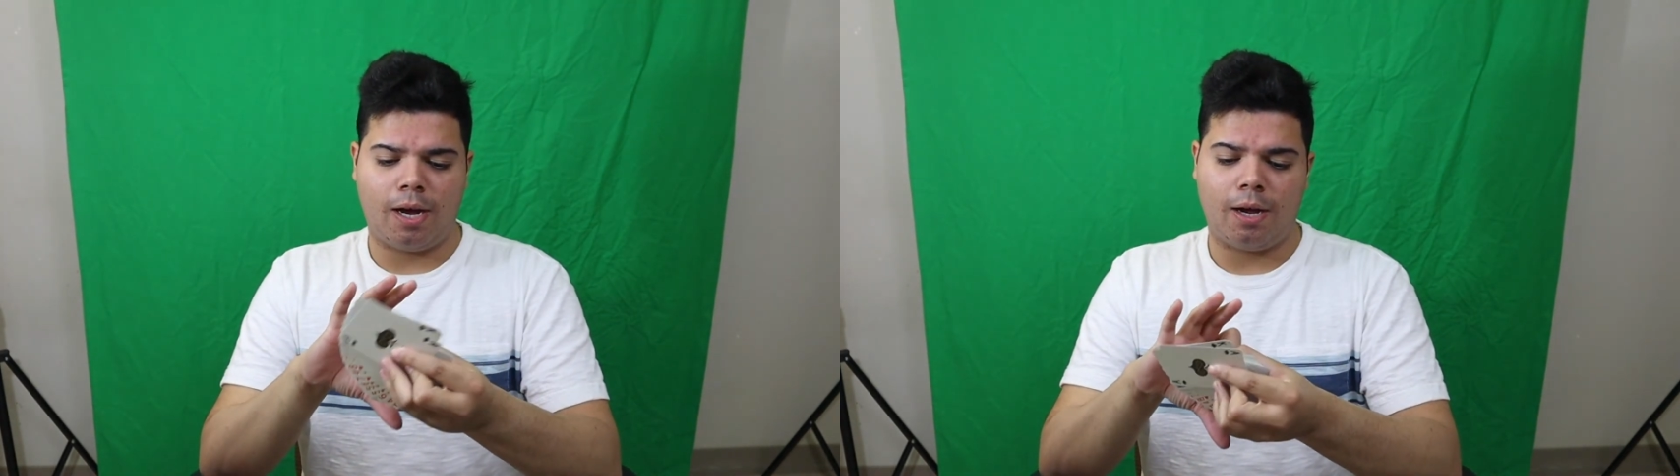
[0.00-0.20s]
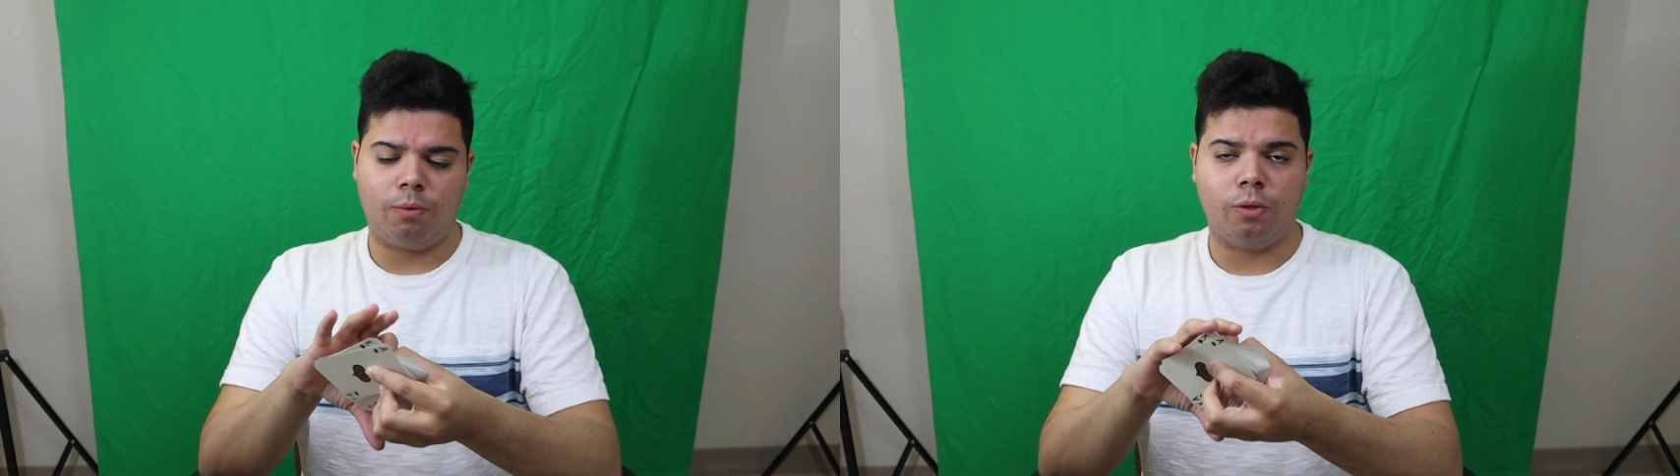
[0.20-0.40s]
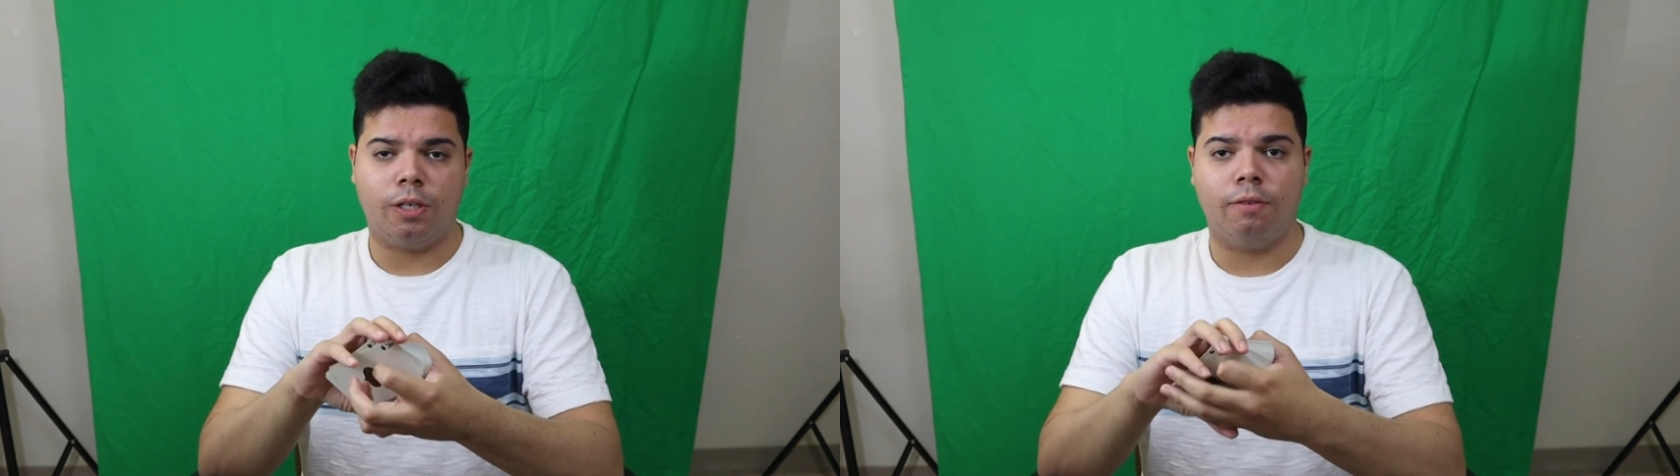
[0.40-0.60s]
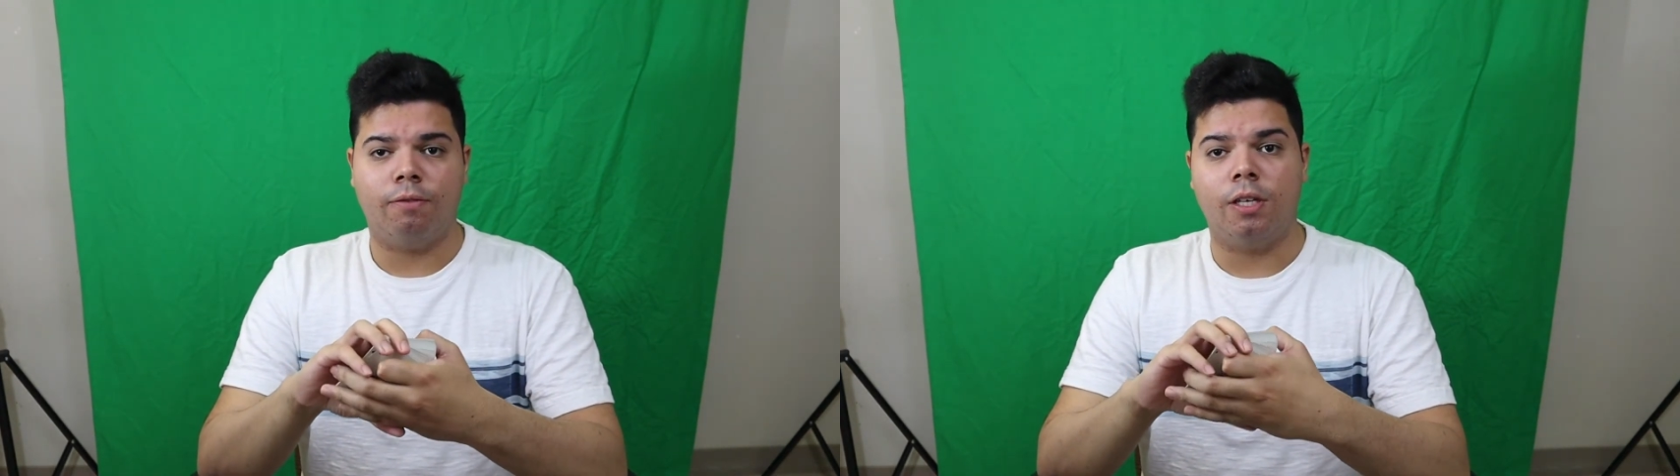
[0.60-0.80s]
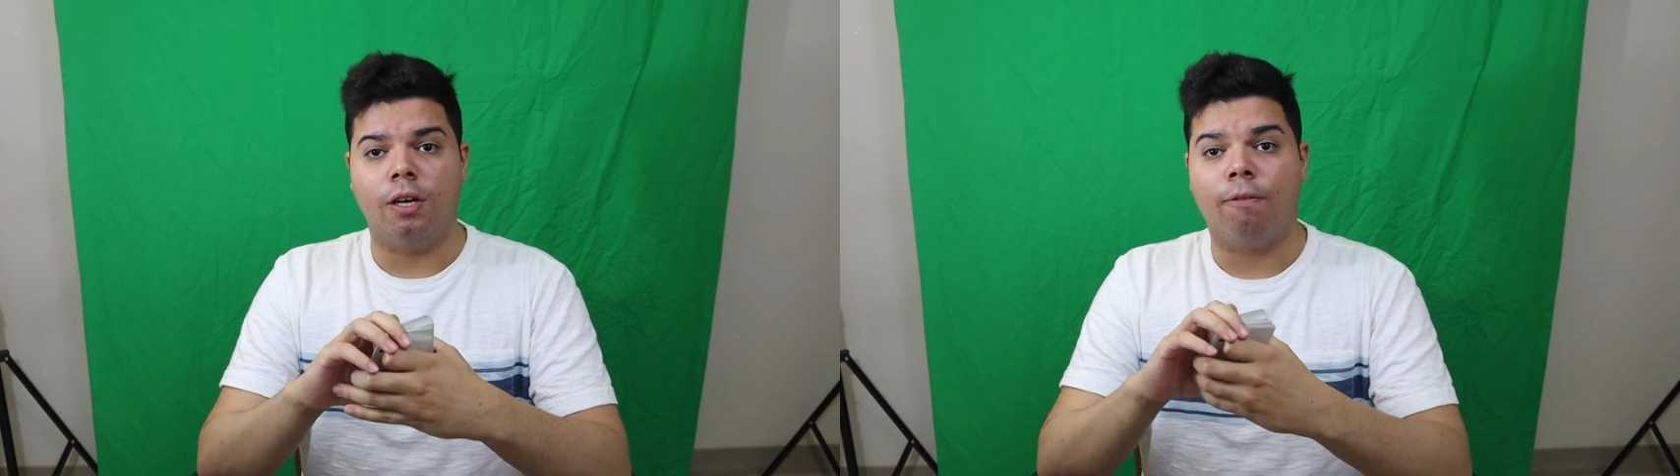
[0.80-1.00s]
I will give
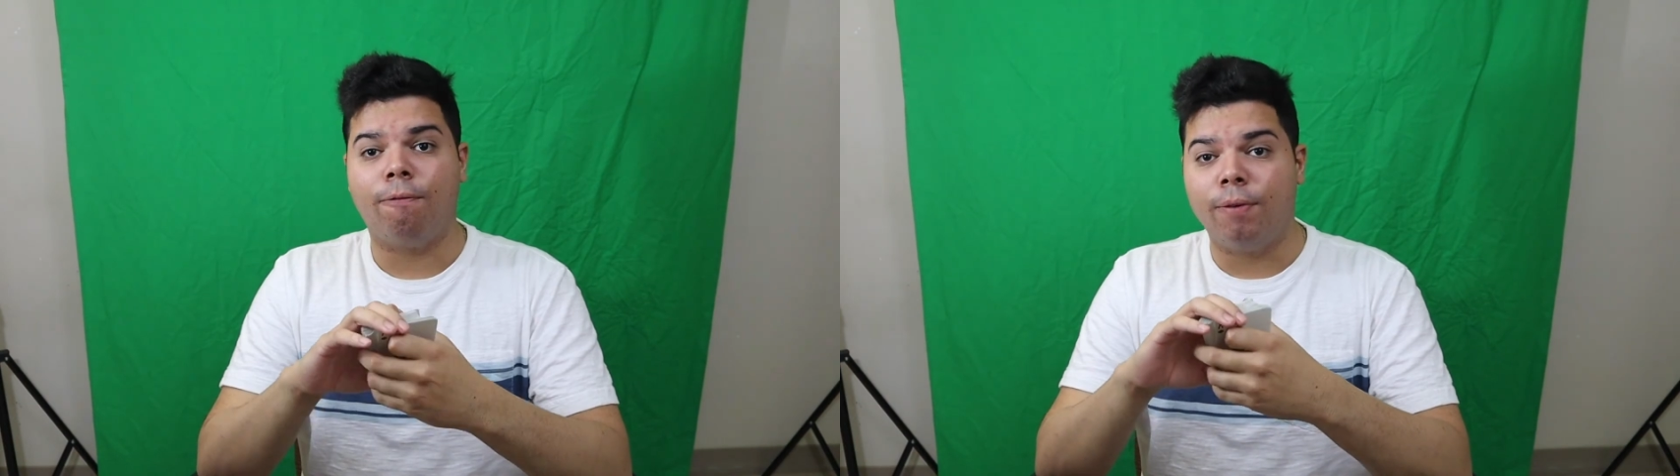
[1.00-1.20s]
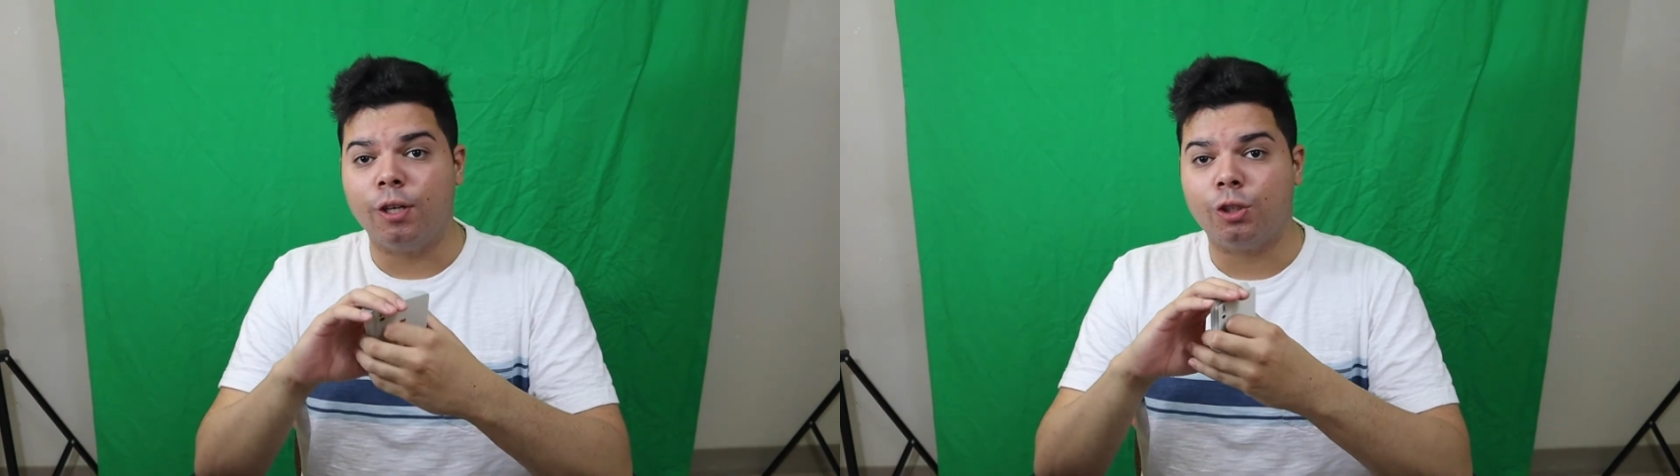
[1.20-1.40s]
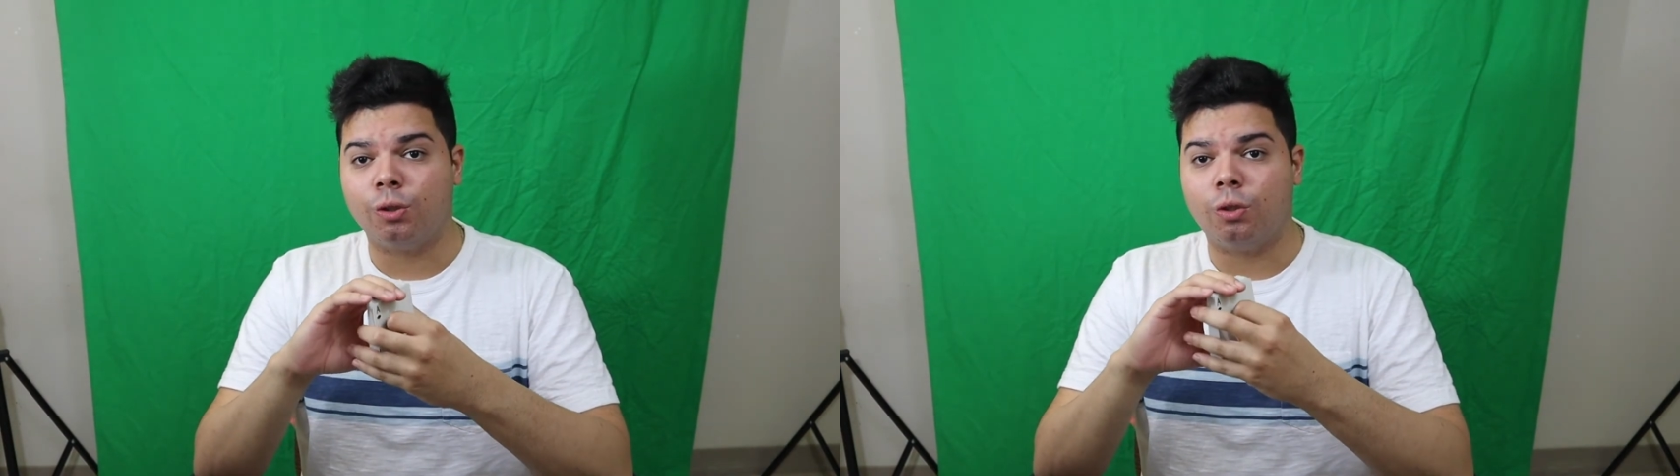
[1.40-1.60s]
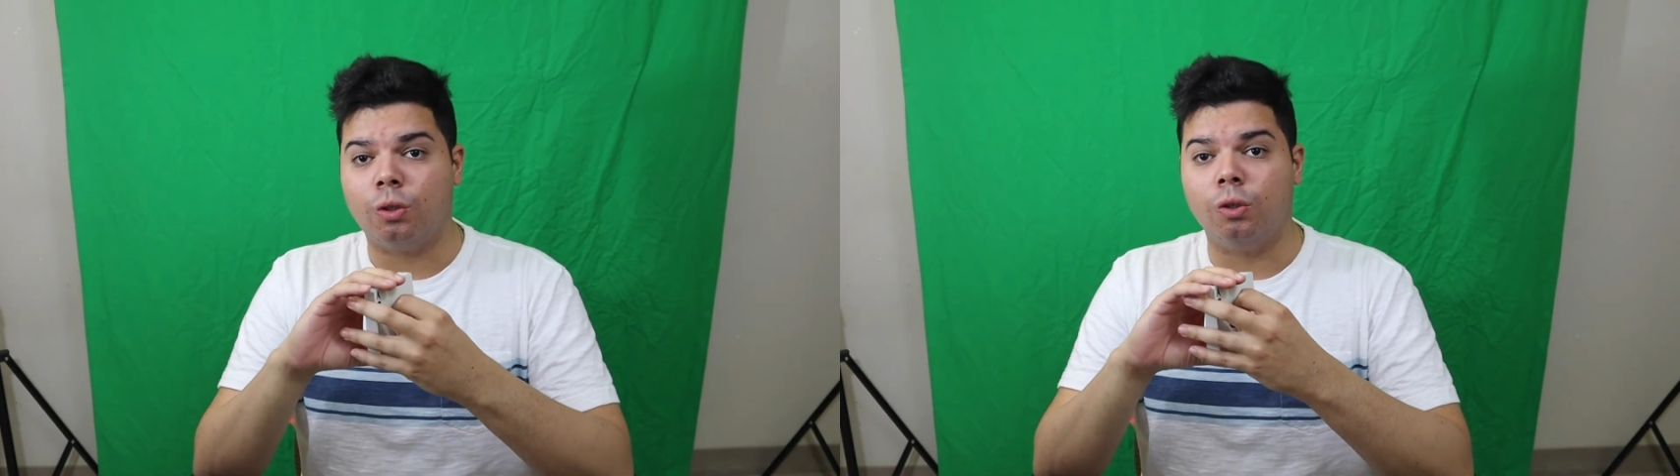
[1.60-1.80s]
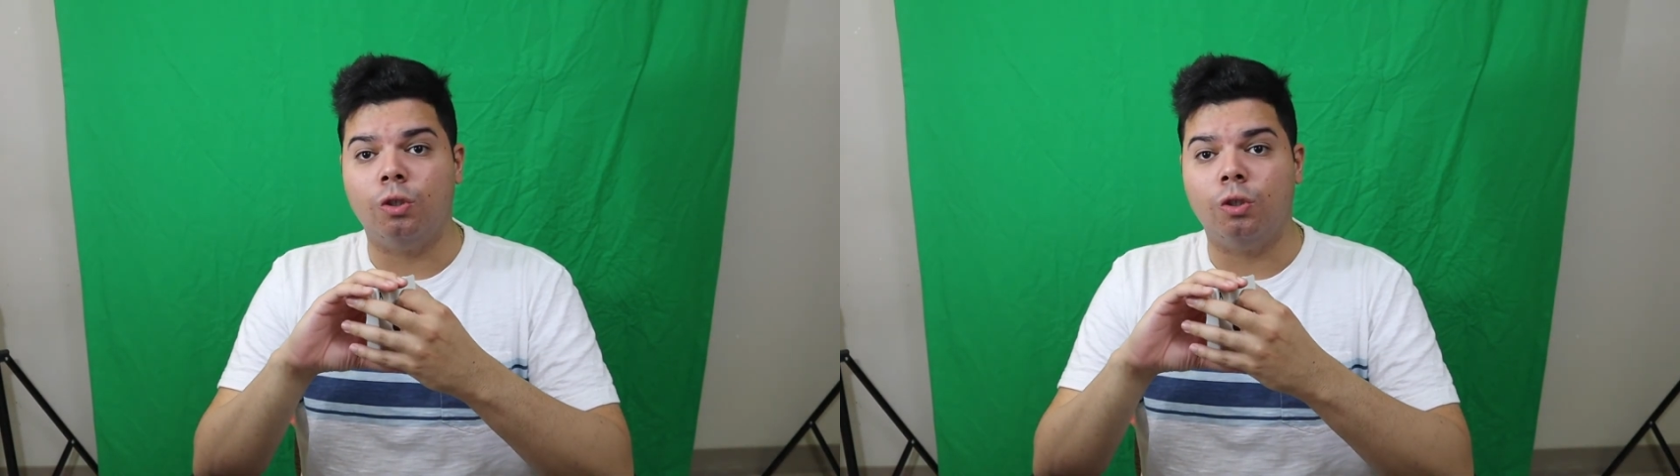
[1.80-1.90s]
the official